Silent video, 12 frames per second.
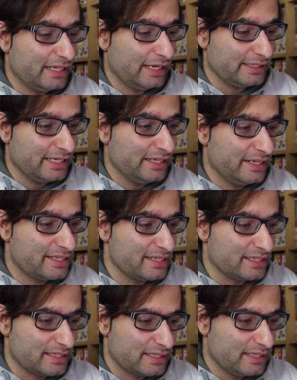Like, yeah,
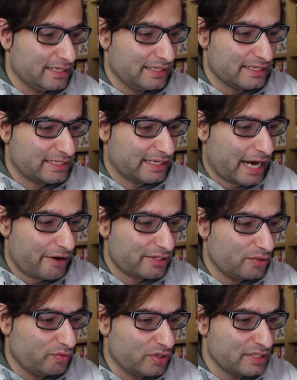this
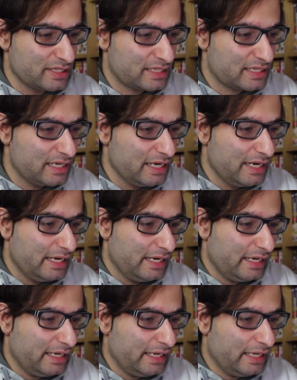character was
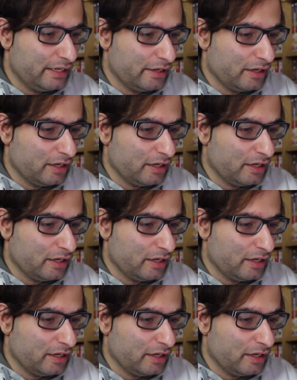in